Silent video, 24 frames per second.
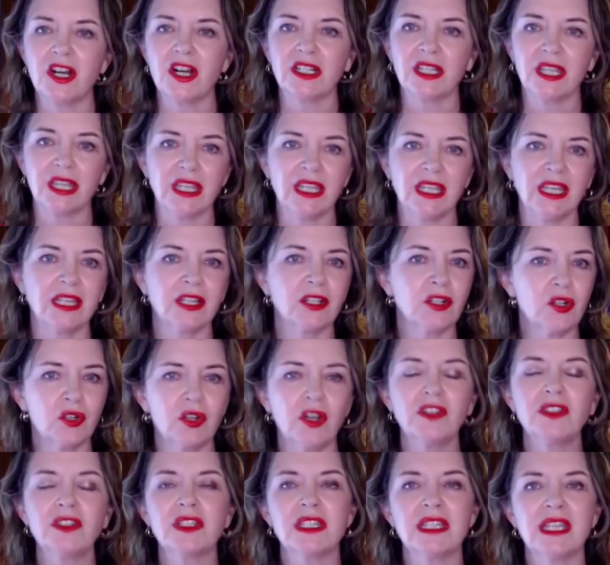are a thing
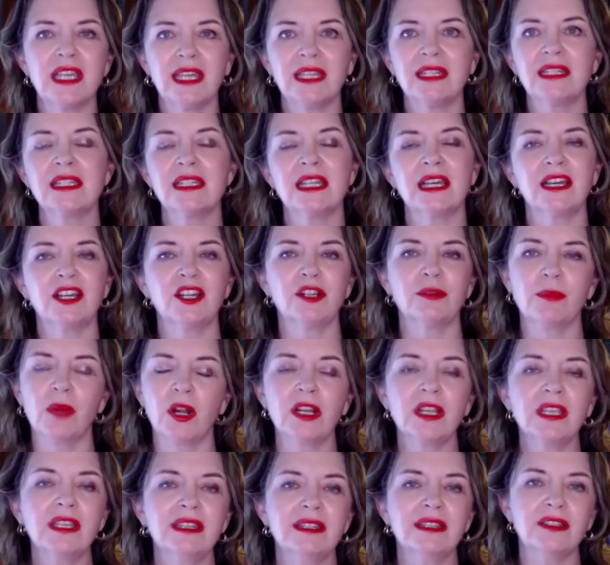across the entire
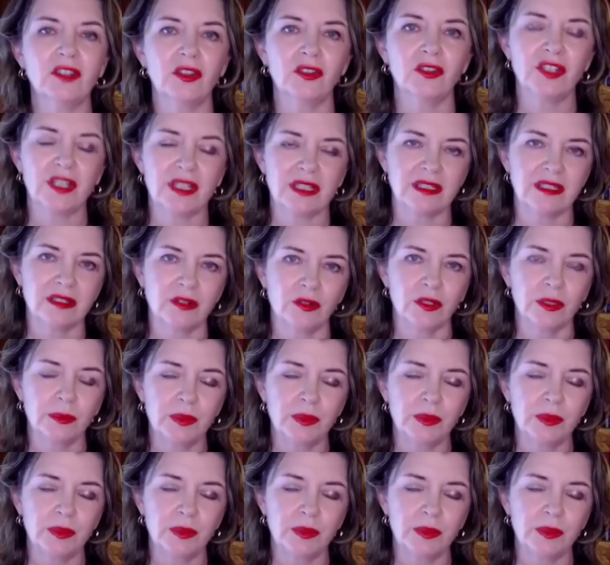market, not just in